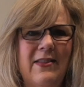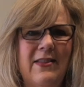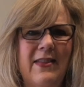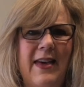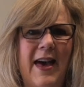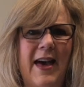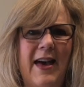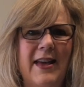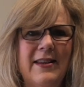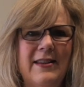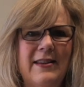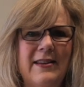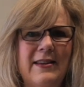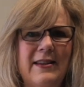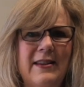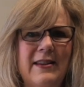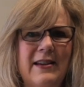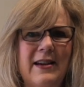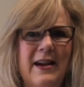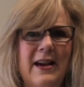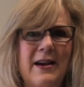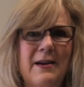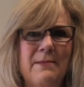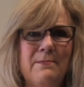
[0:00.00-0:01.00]
that
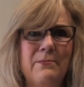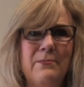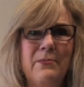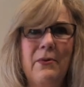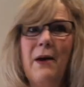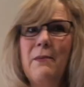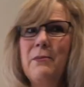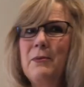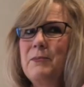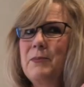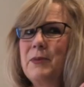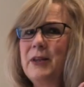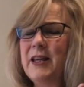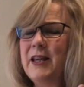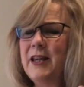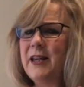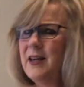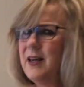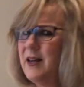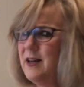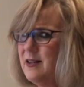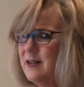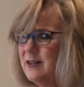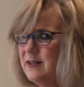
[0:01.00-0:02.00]
Probably
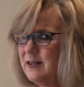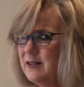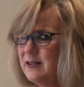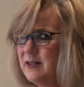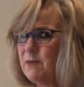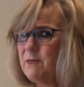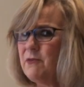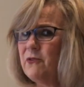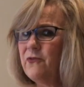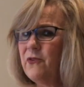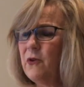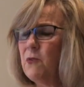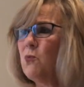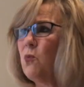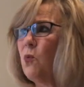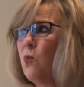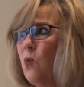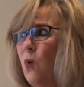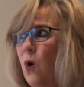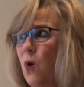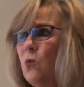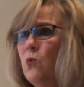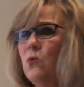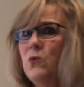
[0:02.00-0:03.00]
some of them
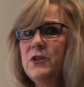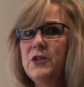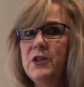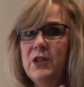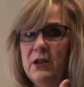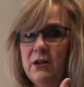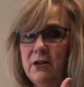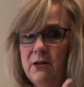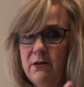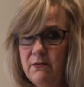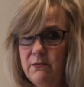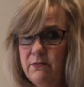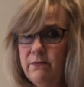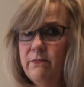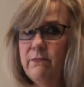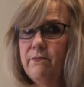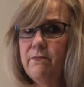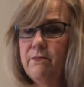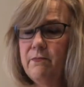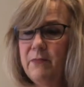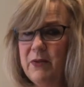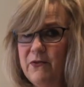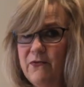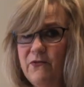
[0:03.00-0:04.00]
won't
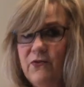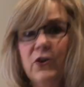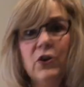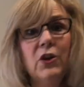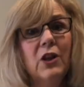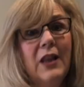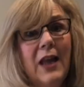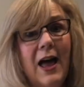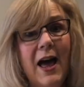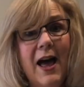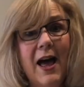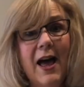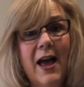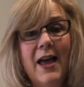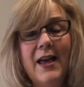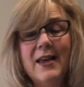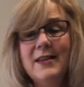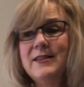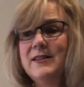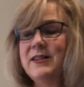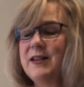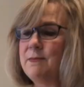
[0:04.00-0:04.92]
be fertilized.